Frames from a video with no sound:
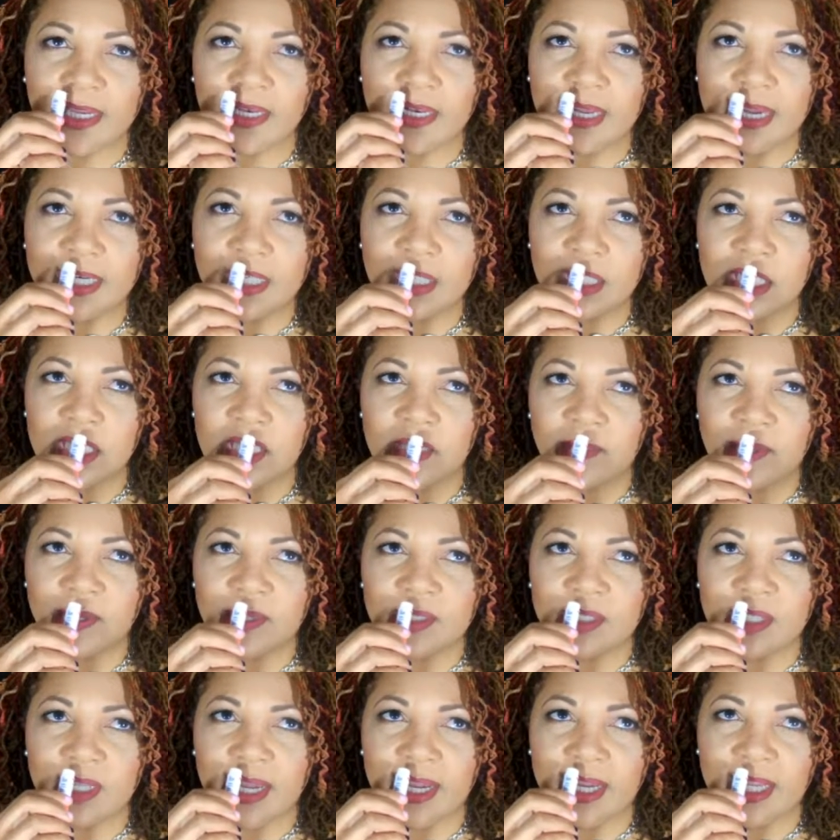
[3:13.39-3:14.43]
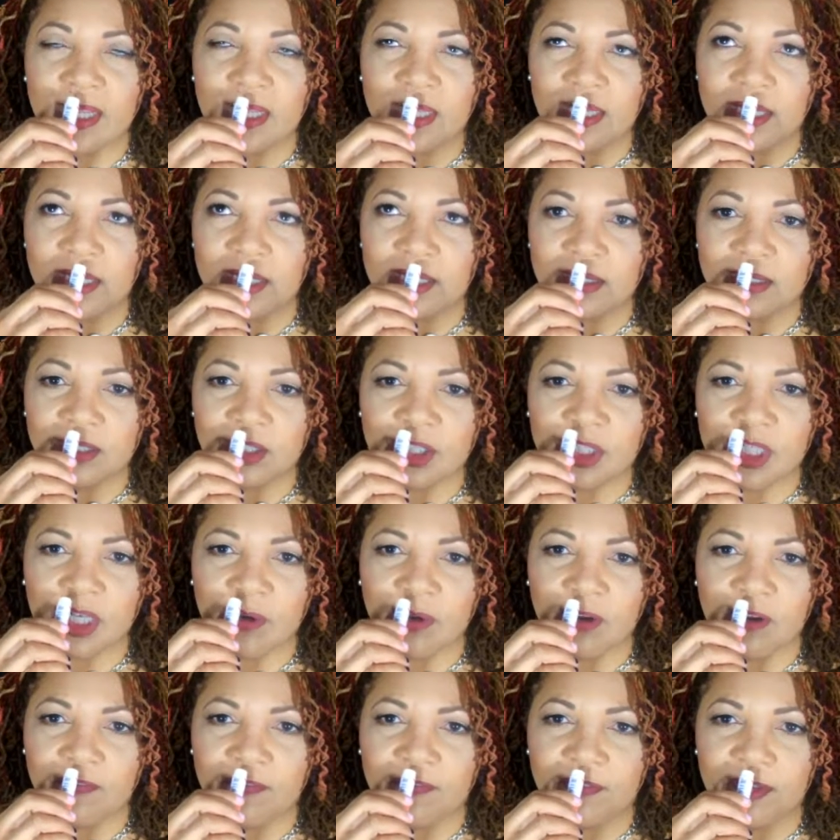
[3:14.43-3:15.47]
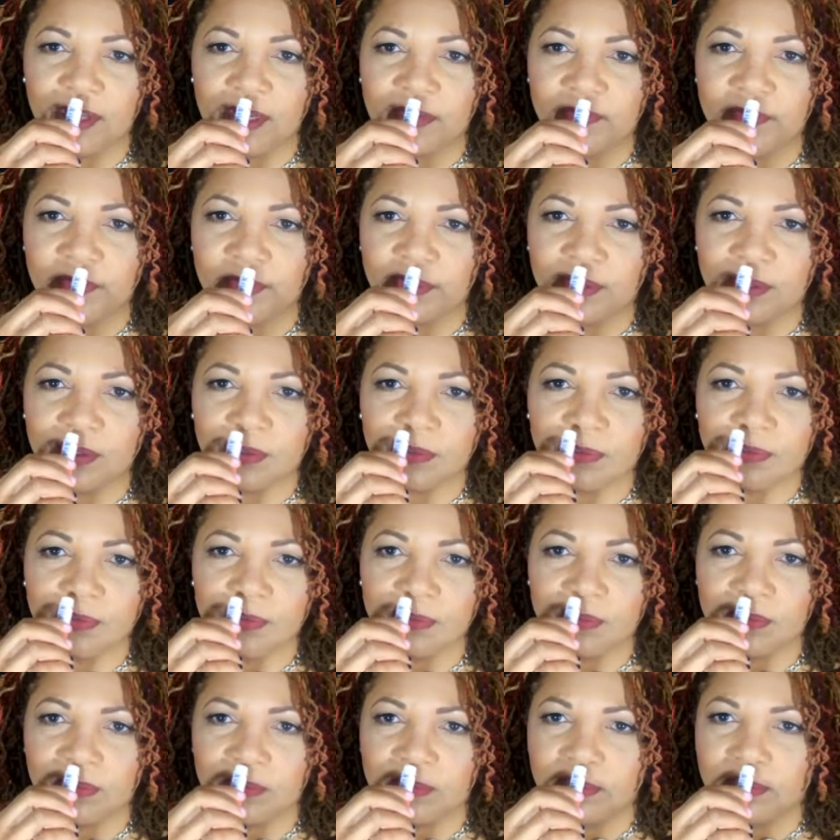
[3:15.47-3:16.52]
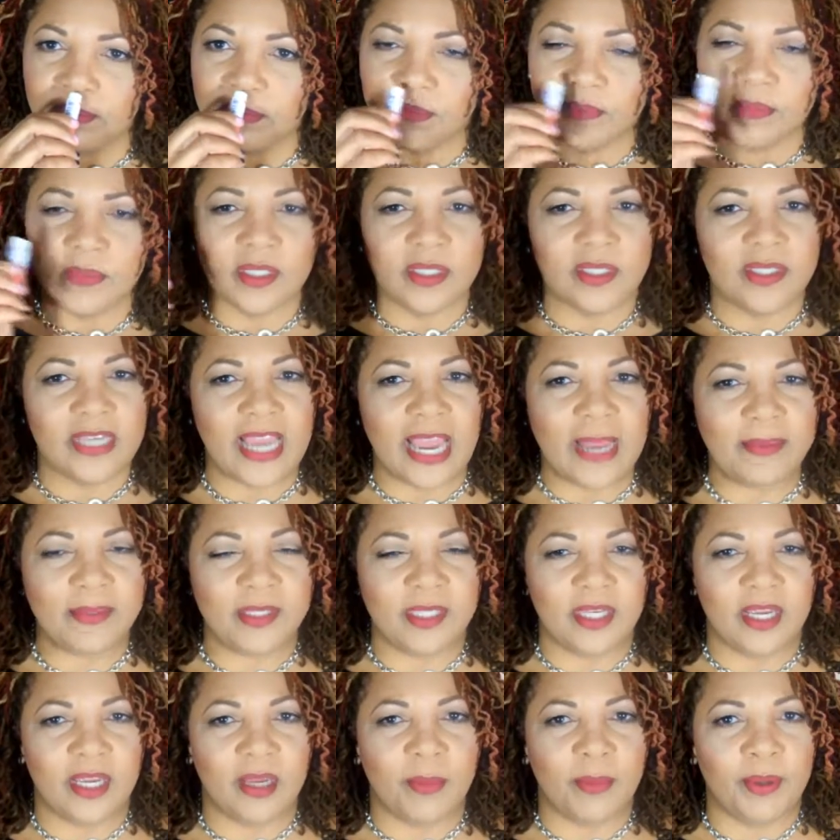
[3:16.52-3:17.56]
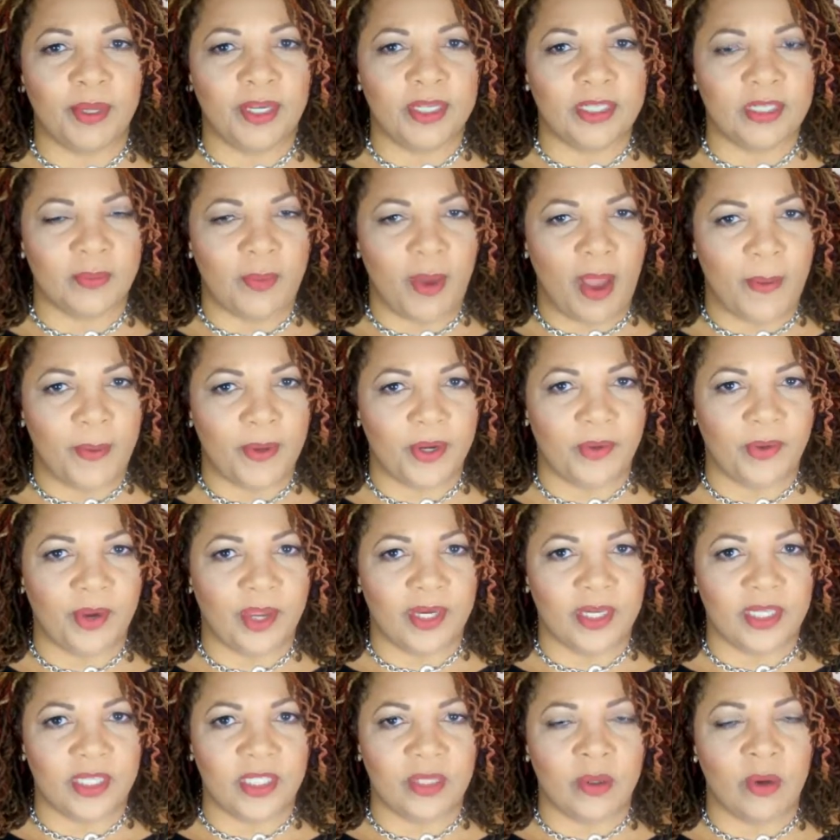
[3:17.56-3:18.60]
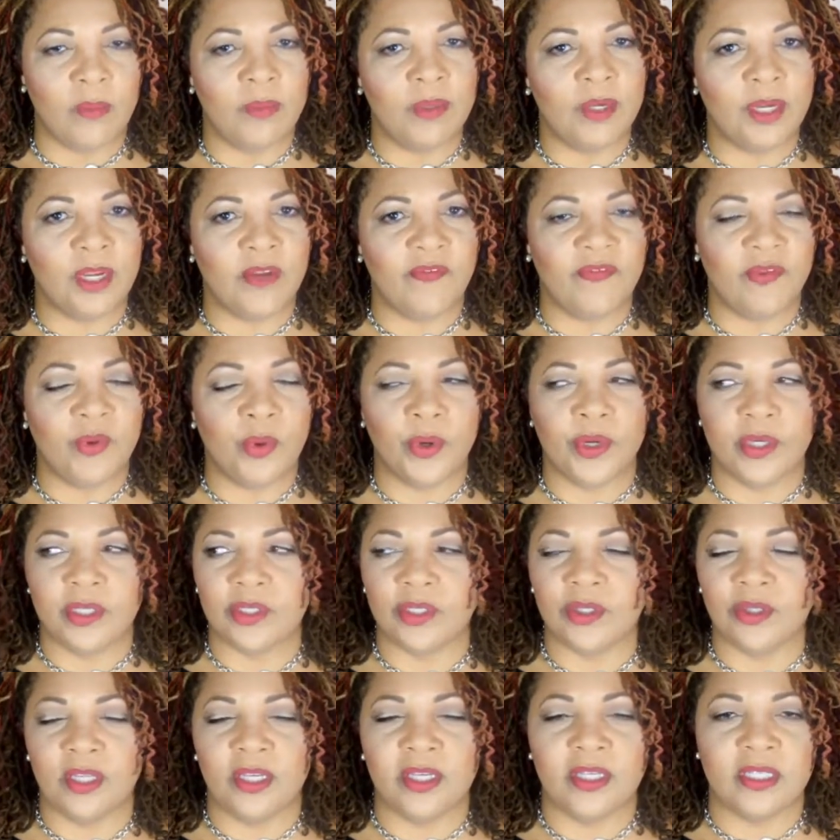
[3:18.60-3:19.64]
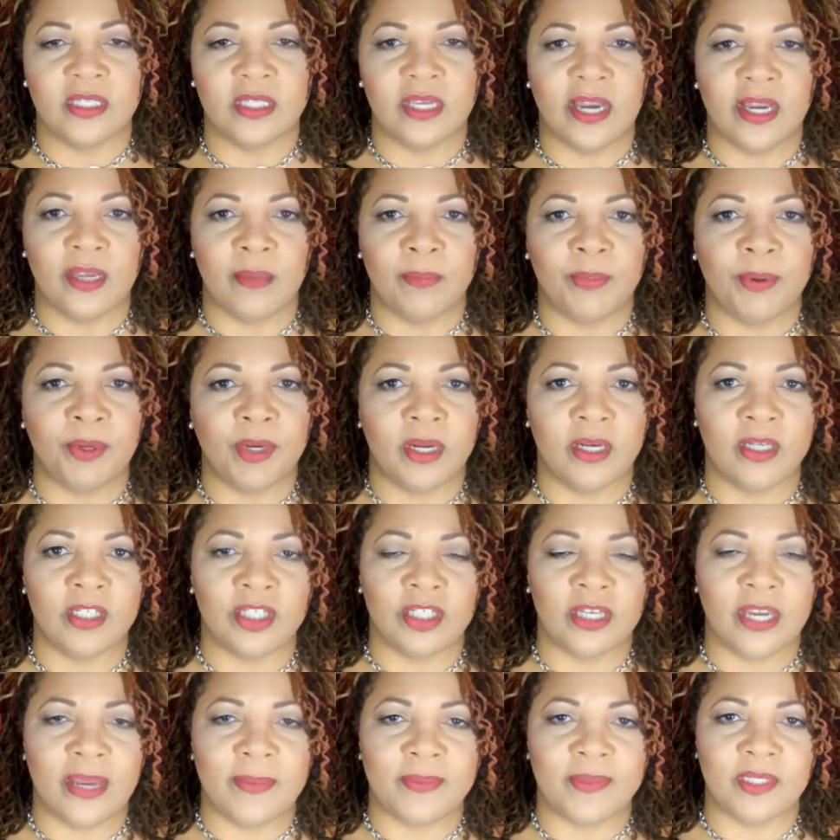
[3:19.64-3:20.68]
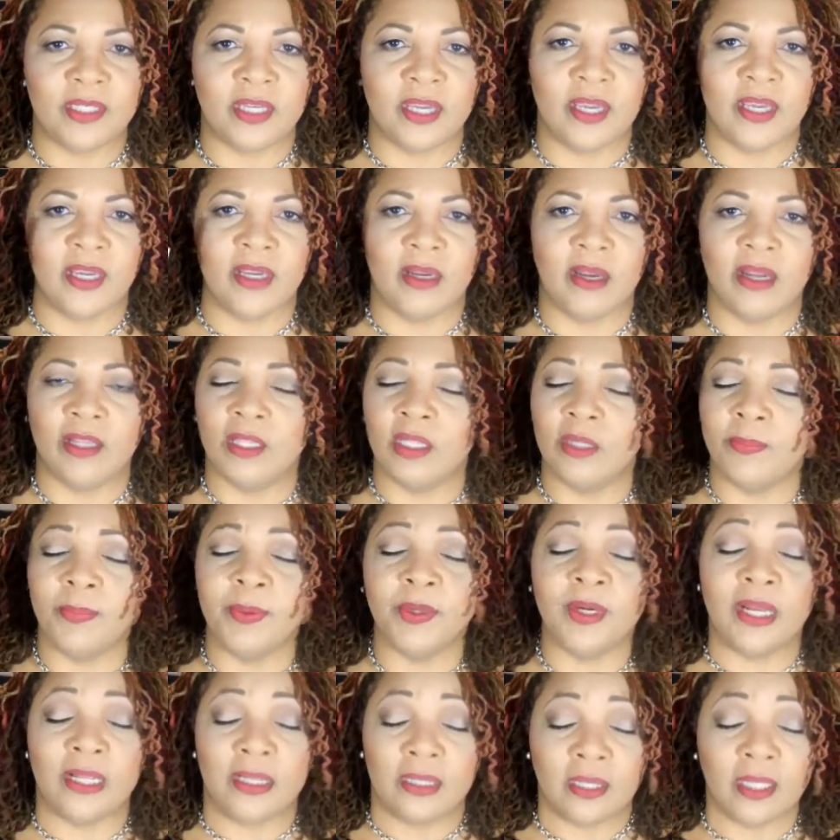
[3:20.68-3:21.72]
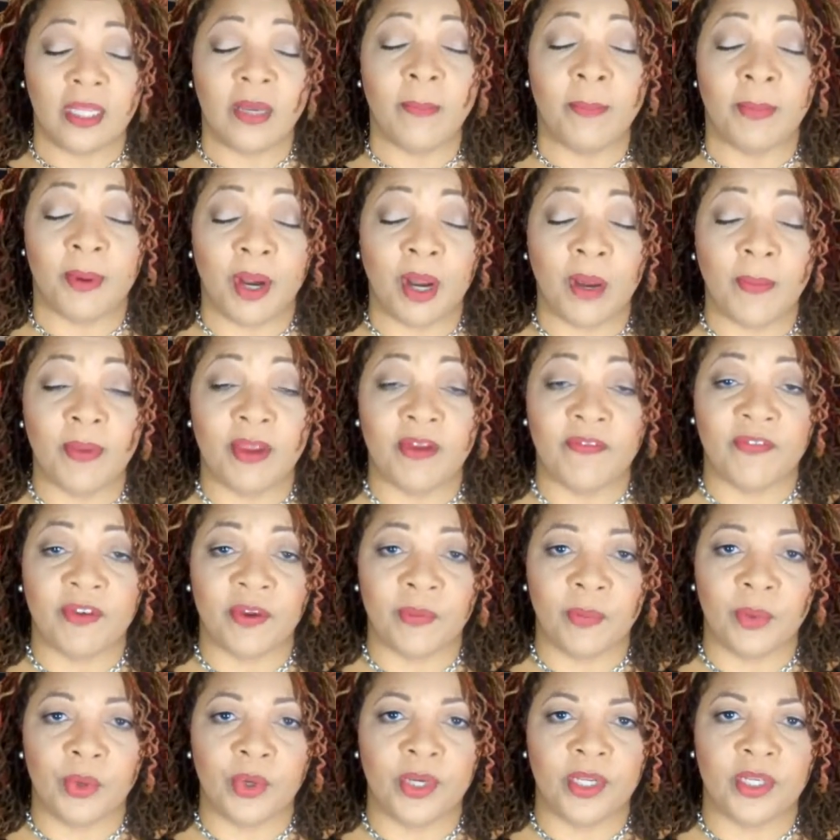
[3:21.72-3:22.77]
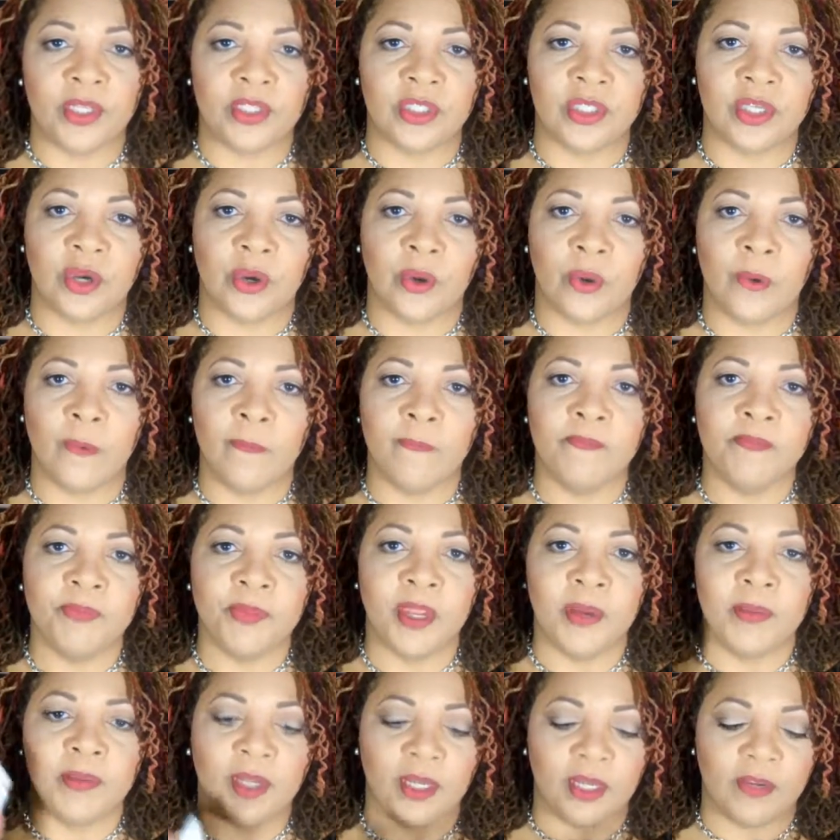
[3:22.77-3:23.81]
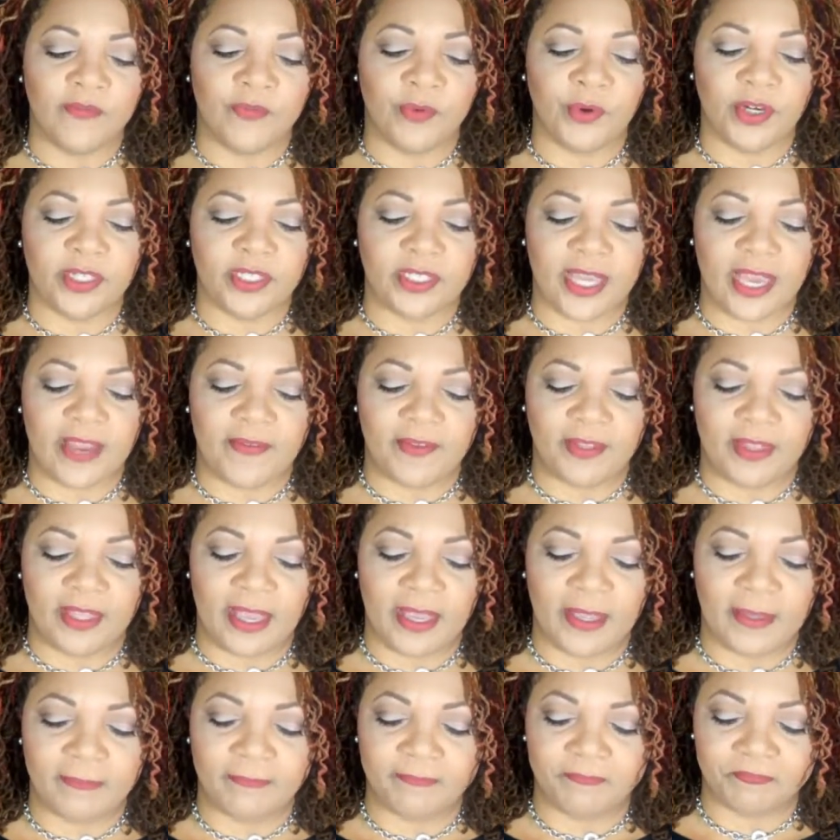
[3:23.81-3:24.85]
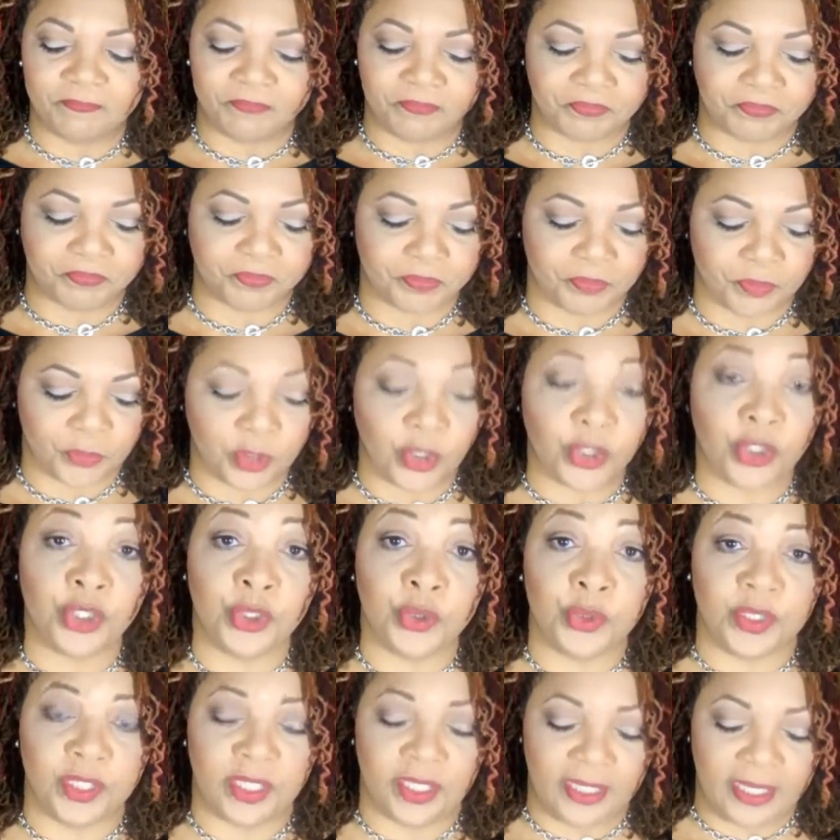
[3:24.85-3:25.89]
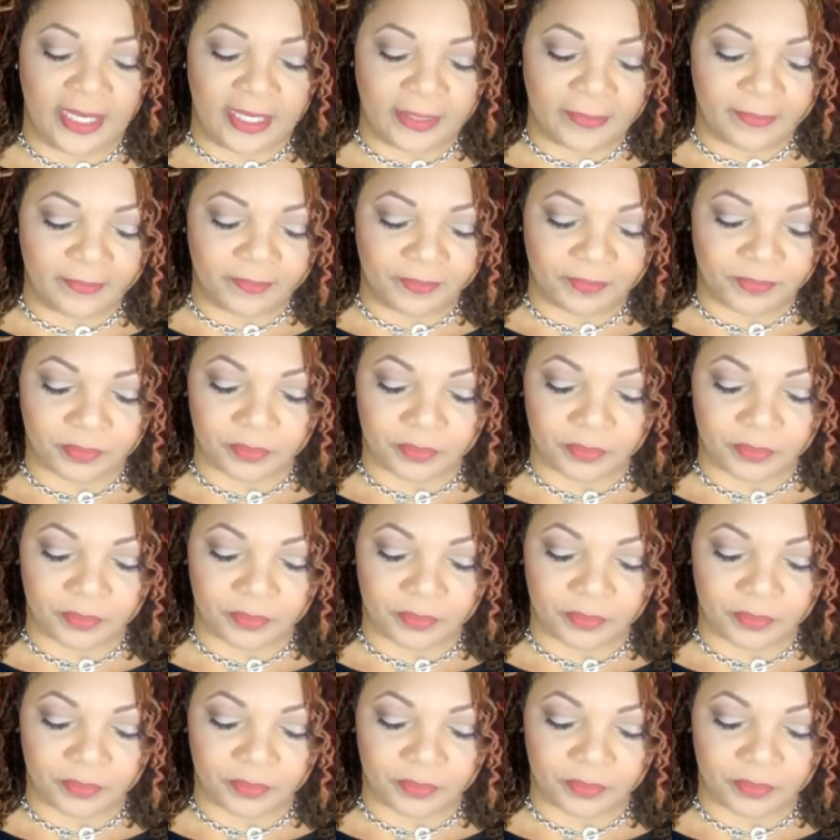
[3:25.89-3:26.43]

It actually smells like the cherry flavored chapstick, but it's pomegranate. So I'm looking forward to this. I put on chapstick. I put on lip balm every morning. So I'm looking forward to having that or using that.